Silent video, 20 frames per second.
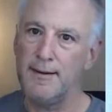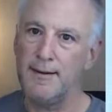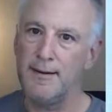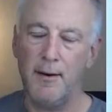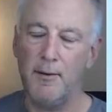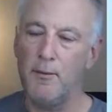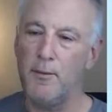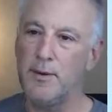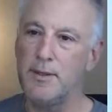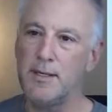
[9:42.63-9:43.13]

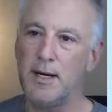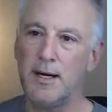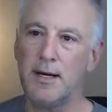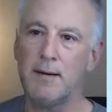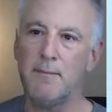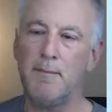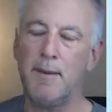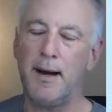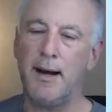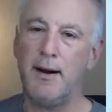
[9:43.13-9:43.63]
We talk
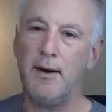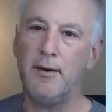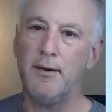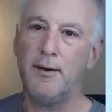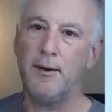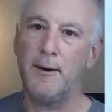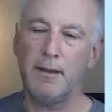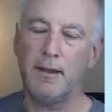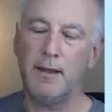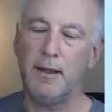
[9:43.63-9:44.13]
about
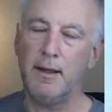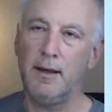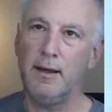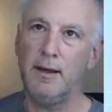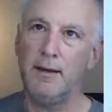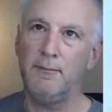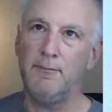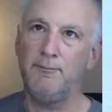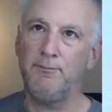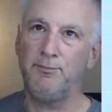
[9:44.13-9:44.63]

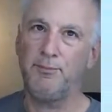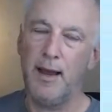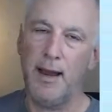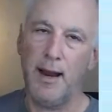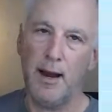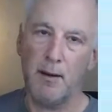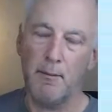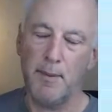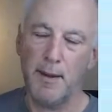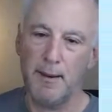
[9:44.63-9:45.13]
the
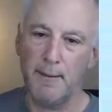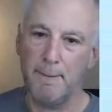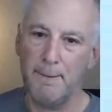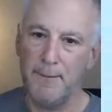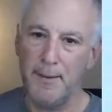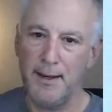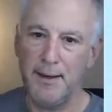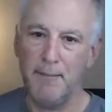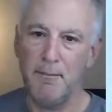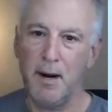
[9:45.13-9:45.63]

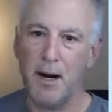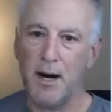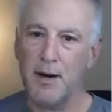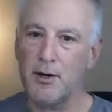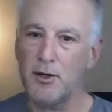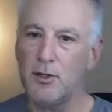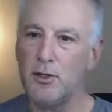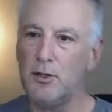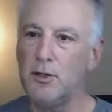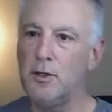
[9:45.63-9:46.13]
Airbnb
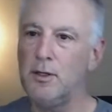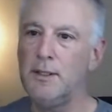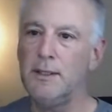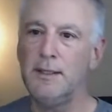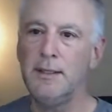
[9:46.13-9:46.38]
model.